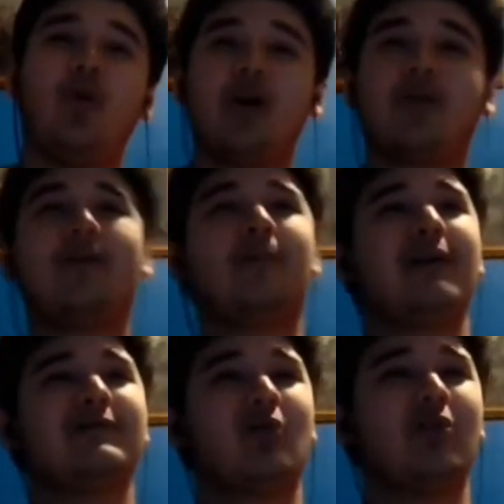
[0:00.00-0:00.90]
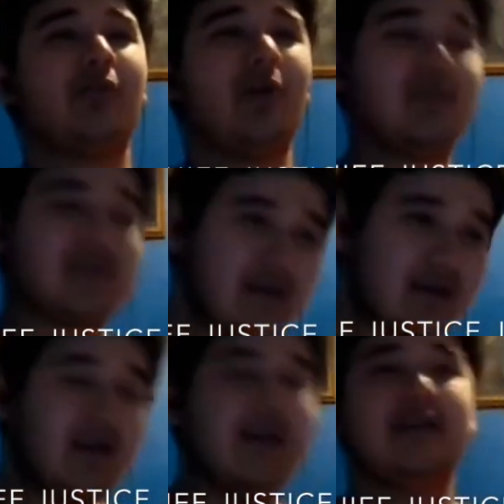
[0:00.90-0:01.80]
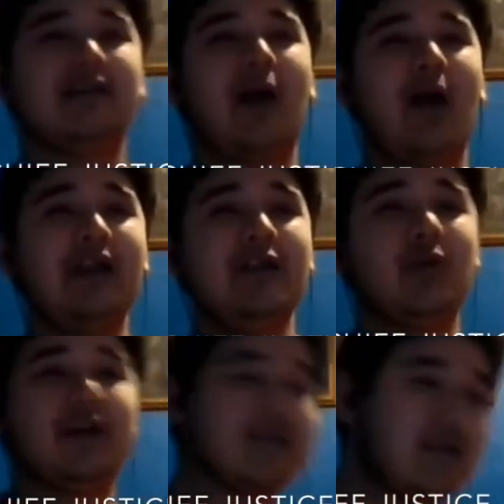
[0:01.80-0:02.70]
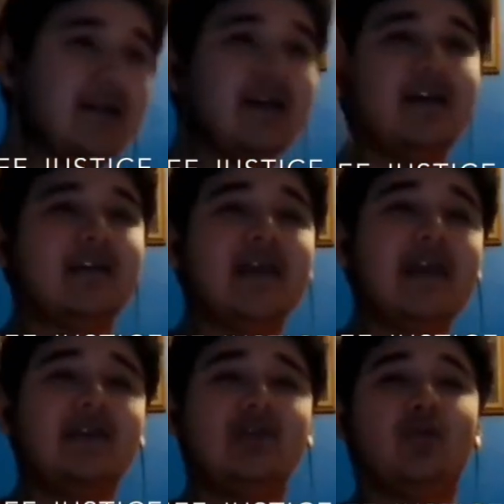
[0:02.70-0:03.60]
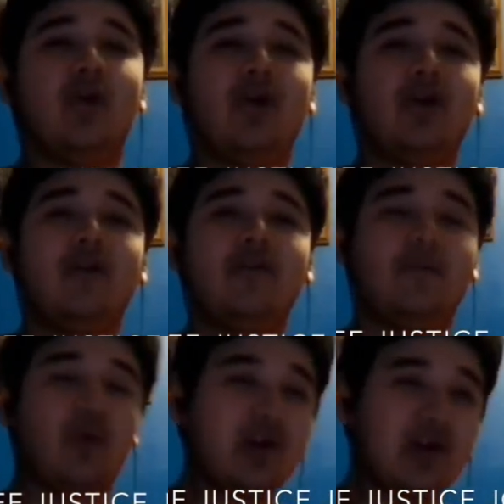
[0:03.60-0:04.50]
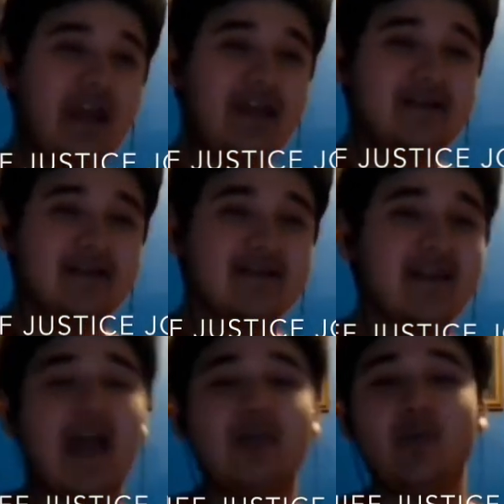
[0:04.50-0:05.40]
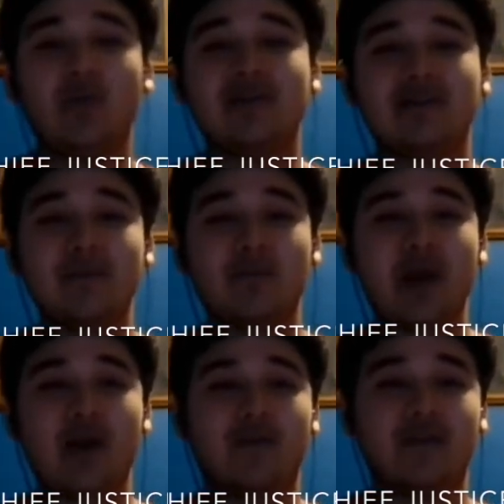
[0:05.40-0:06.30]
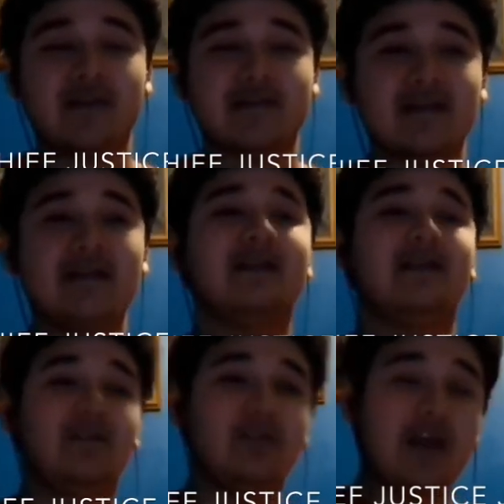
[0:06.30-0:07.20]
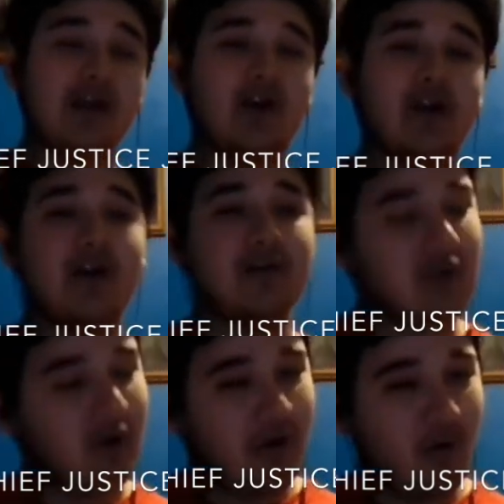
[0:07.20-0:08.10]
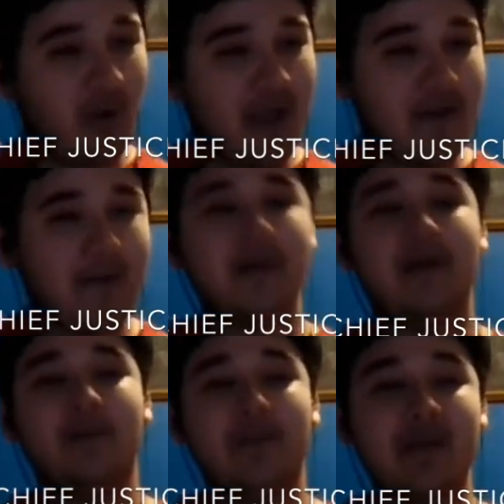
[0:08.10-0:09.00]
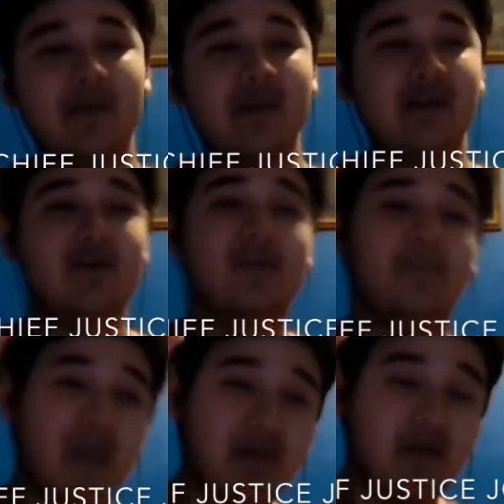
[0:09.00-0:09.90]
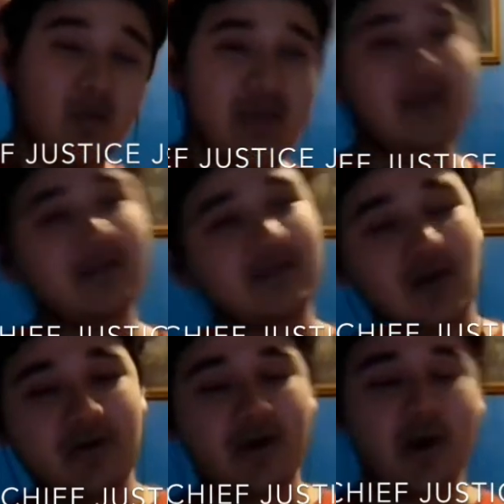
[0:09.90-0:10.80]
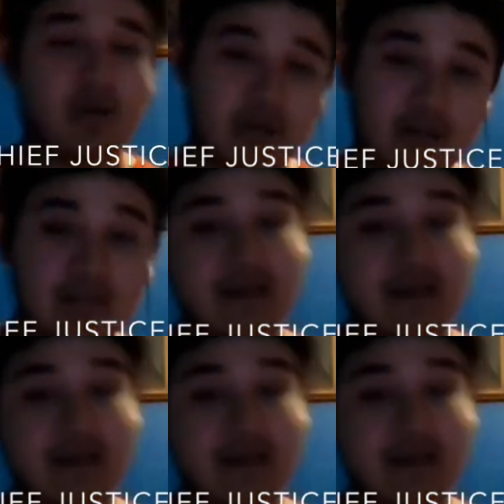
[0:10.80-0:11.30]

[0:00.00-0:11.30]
for my sore throat. Now, anyways, thank you for your cases, and we will deliberate on this later. Don't know when. Maybe a year, maybe a week. Don't know. It's